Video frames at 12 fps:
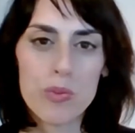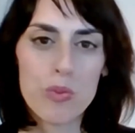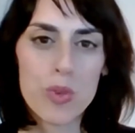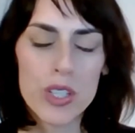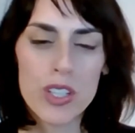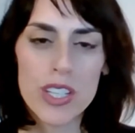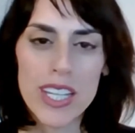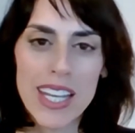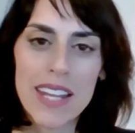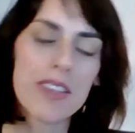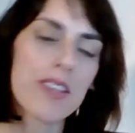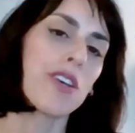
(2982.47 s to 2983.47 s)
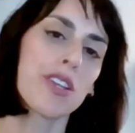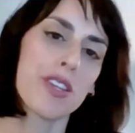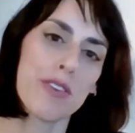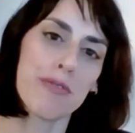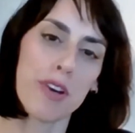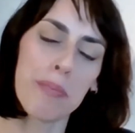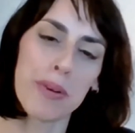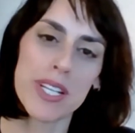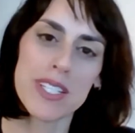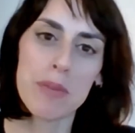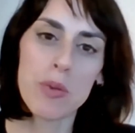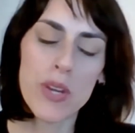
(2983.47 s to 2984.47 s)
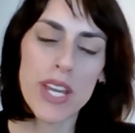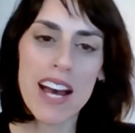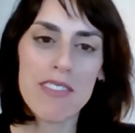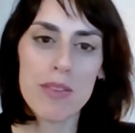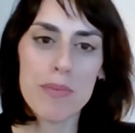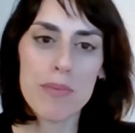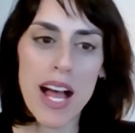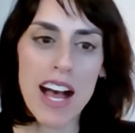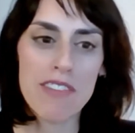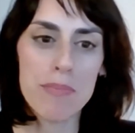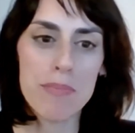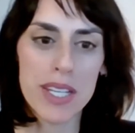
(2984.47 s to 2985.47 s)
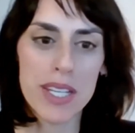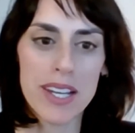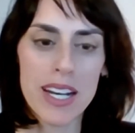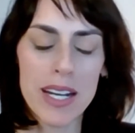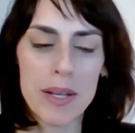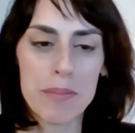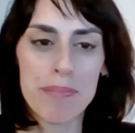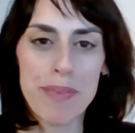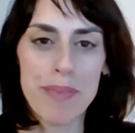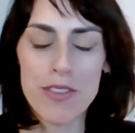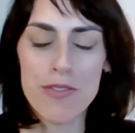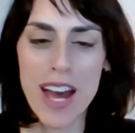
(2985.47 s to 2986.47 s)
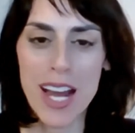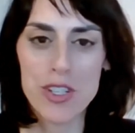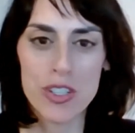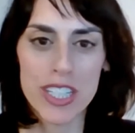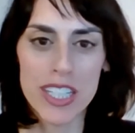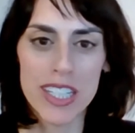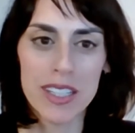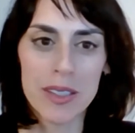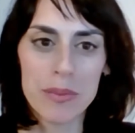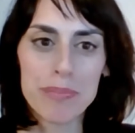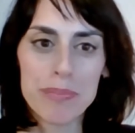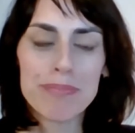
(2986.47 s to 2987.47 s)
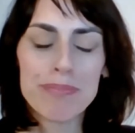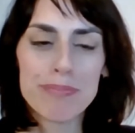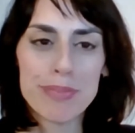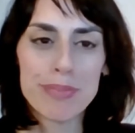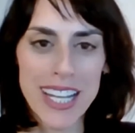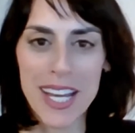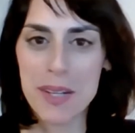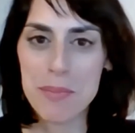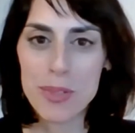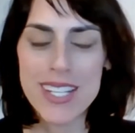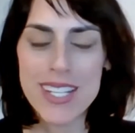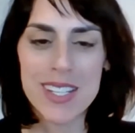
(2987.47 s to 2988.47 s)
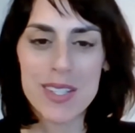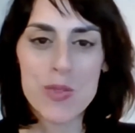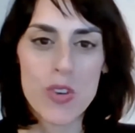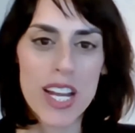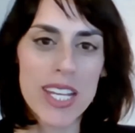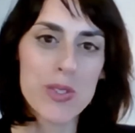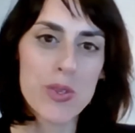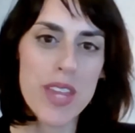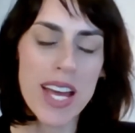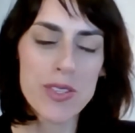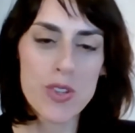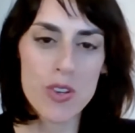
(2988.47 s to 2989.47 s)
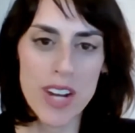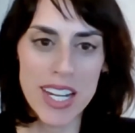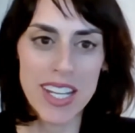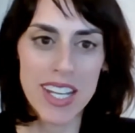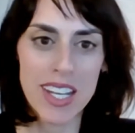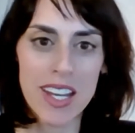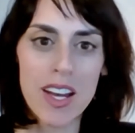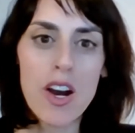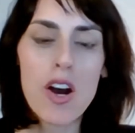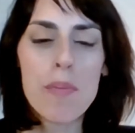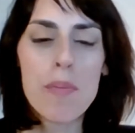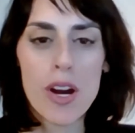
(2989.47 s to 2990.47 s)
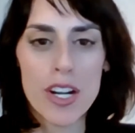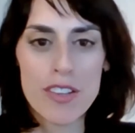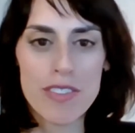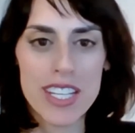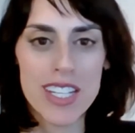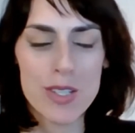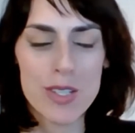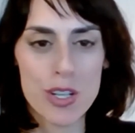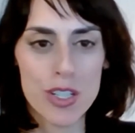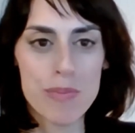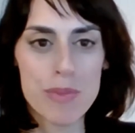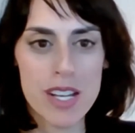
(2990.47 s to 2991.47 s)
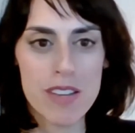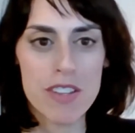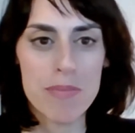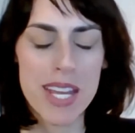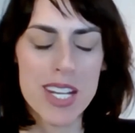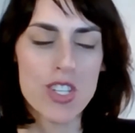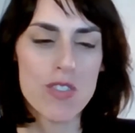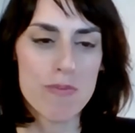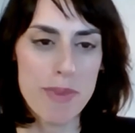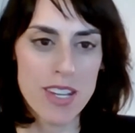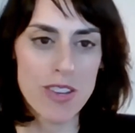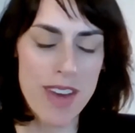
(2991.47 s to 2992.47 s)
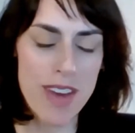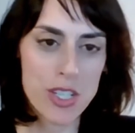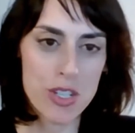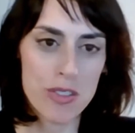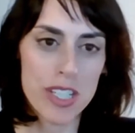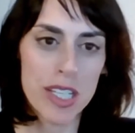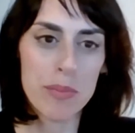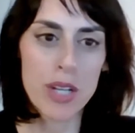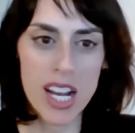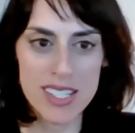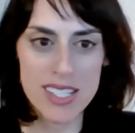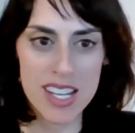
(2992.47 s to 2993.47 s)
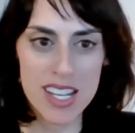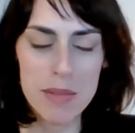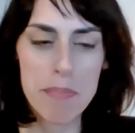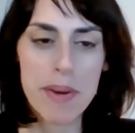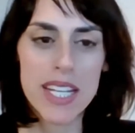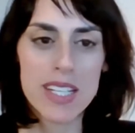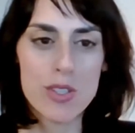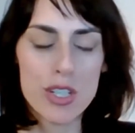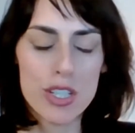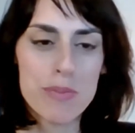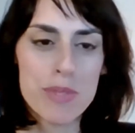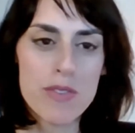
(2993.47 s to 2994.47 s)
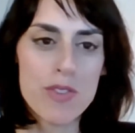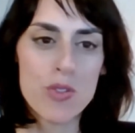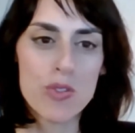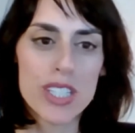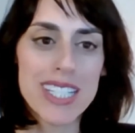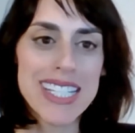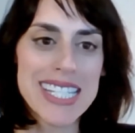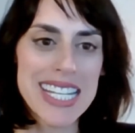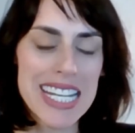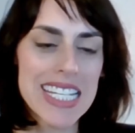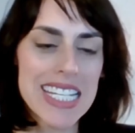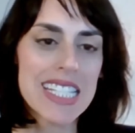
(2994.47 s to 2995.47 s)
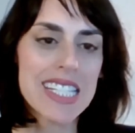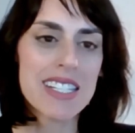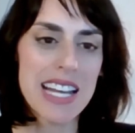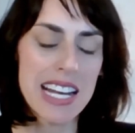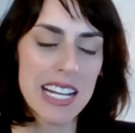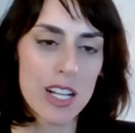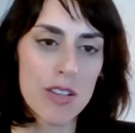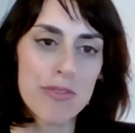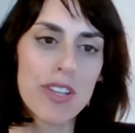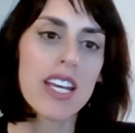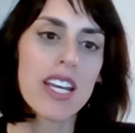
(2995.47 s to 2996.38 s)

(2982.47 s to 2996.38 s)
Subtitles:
We're looking at the footprint. I mean, we have a big manufacturing plant presence, right? So that's already part of it in terms of the manufacturing process. But in terms of the real estate itself,